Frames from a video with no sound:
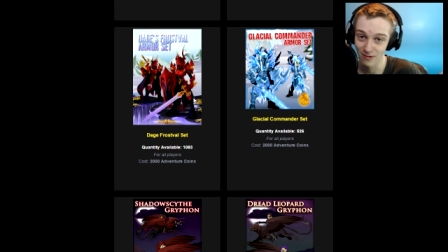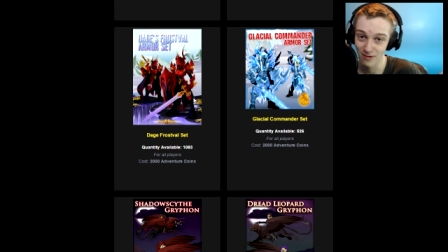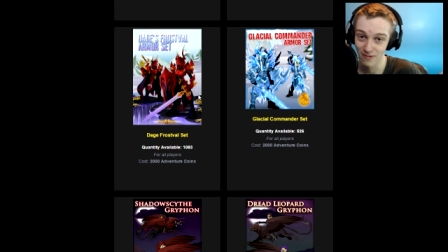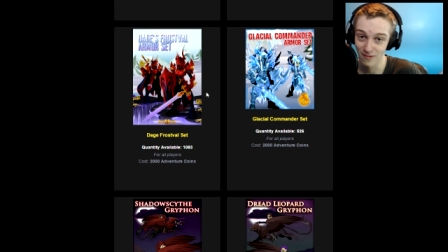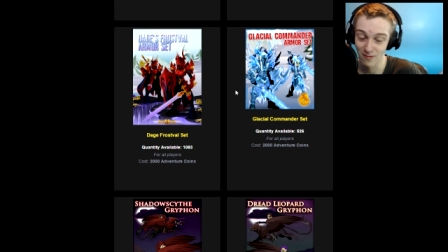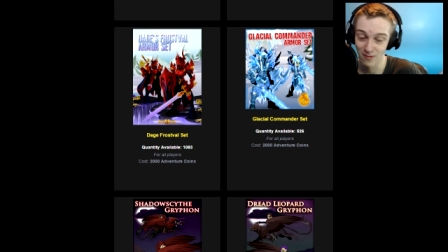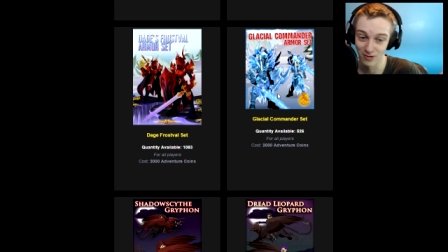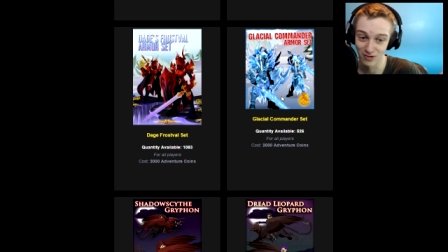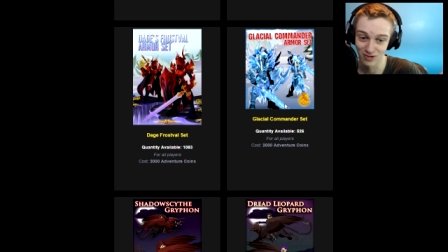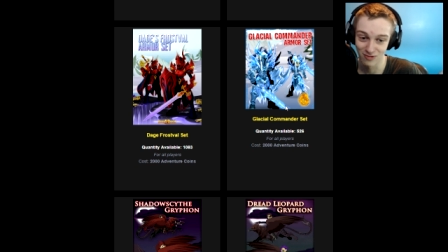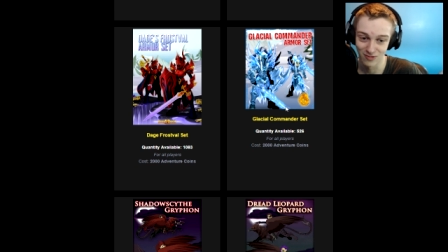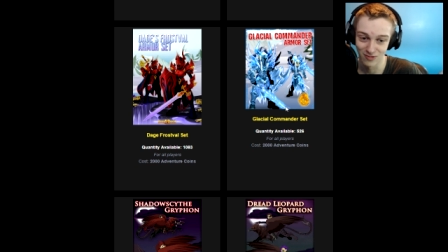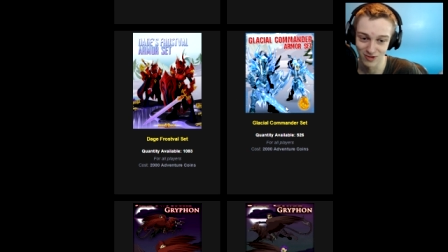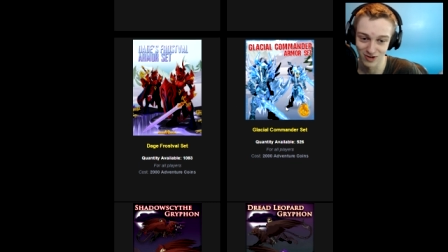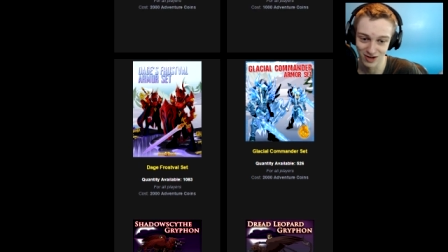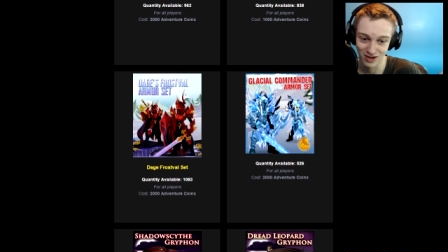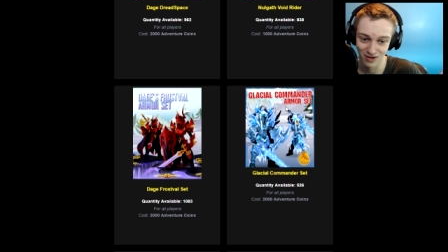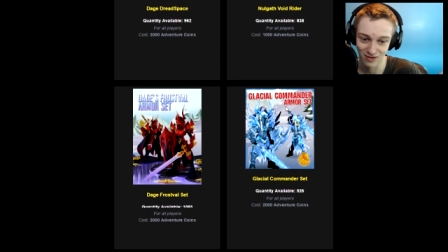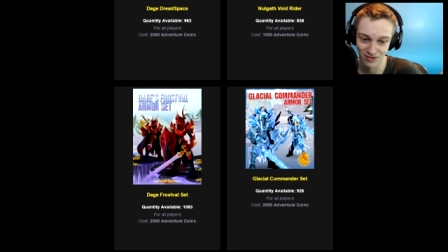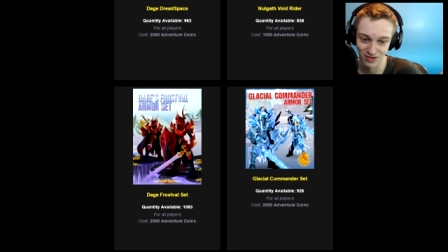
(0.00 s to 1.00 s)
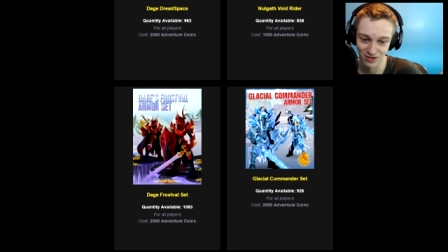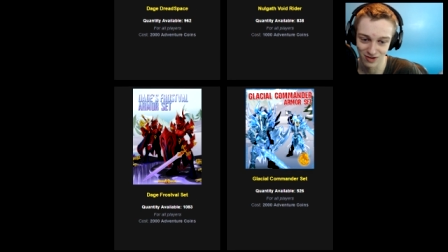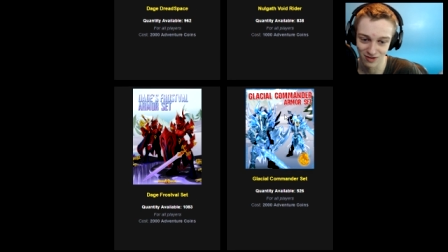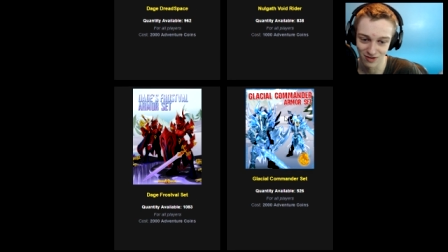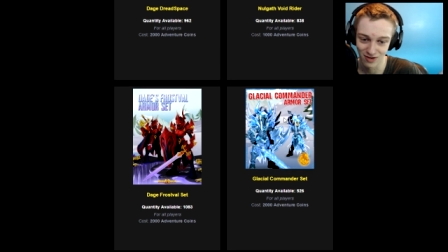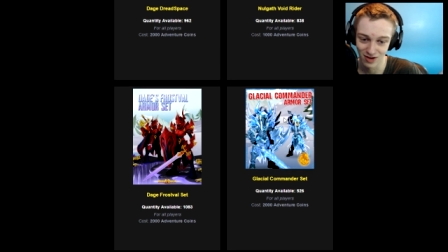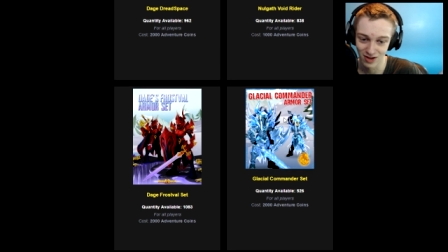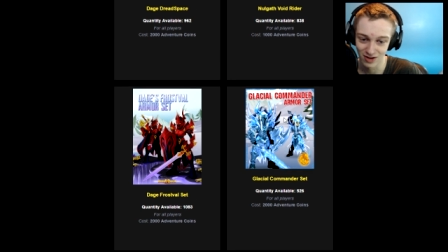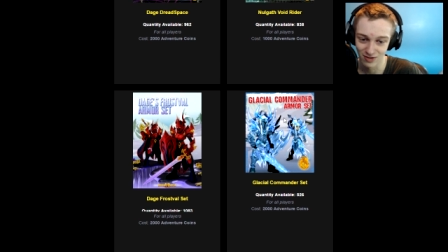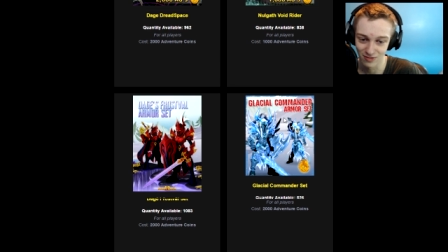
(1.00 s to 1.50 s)
We have a bunch more to go through.
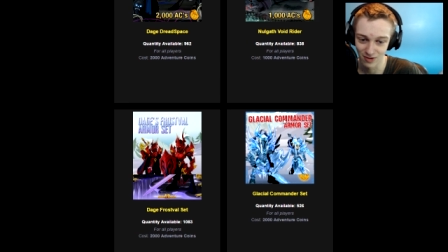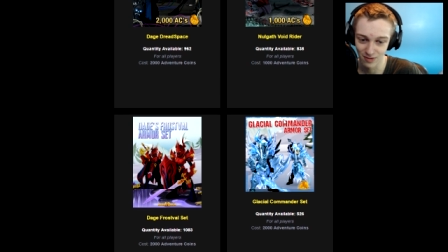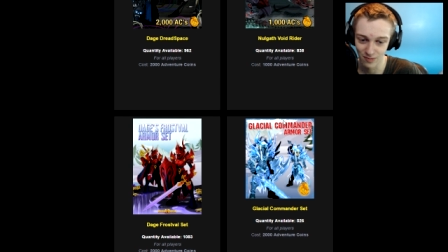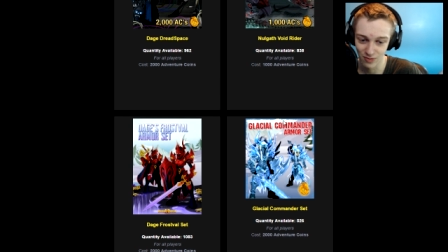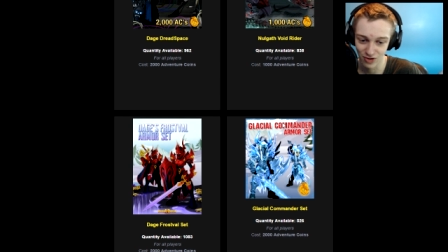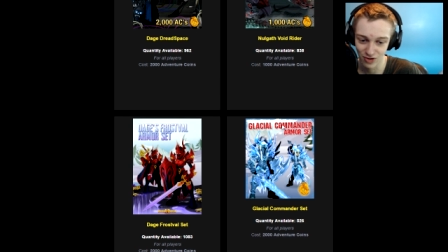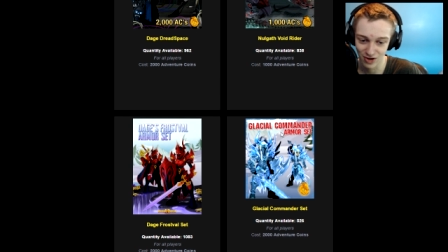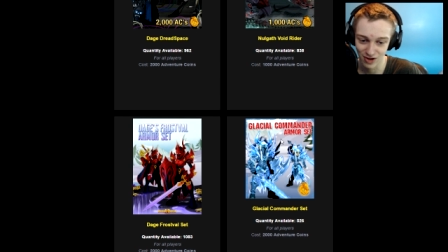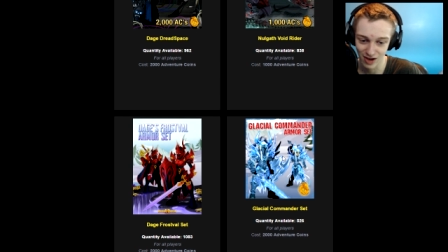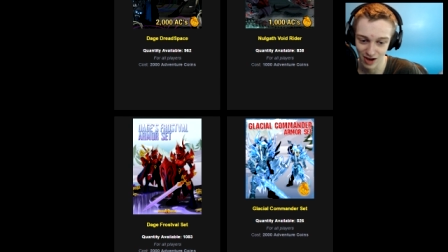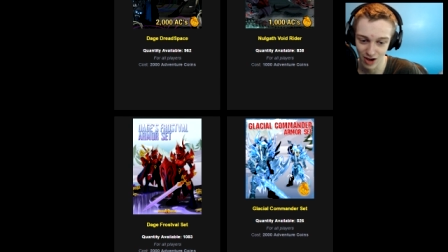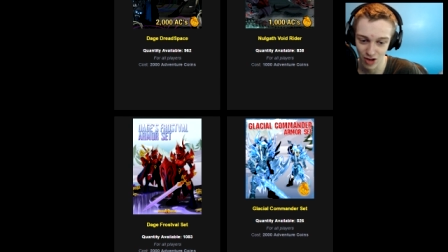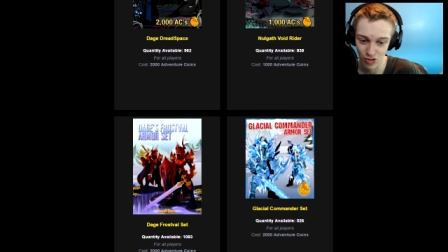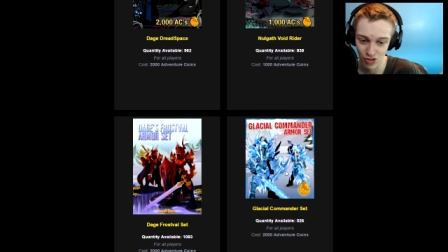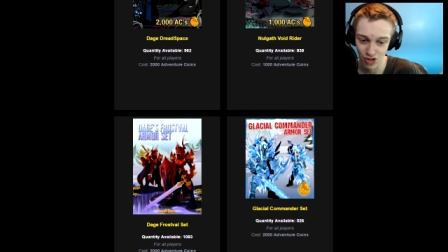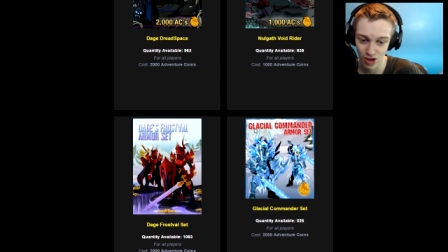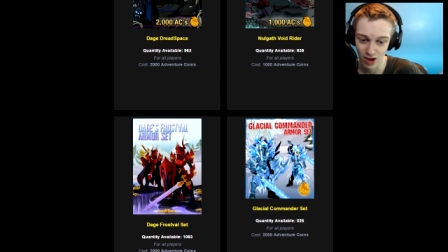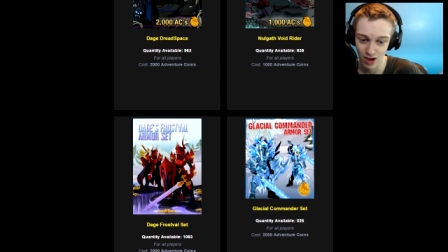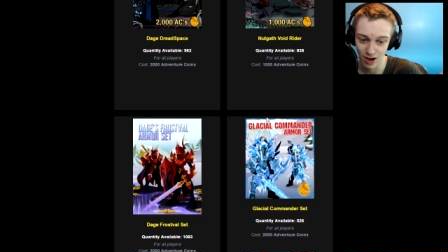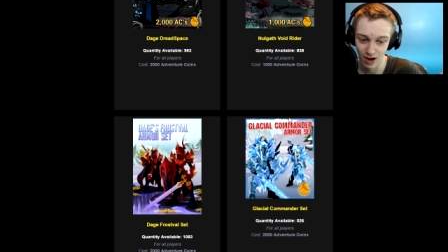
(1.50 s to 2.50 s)
Don't want to bore you guys.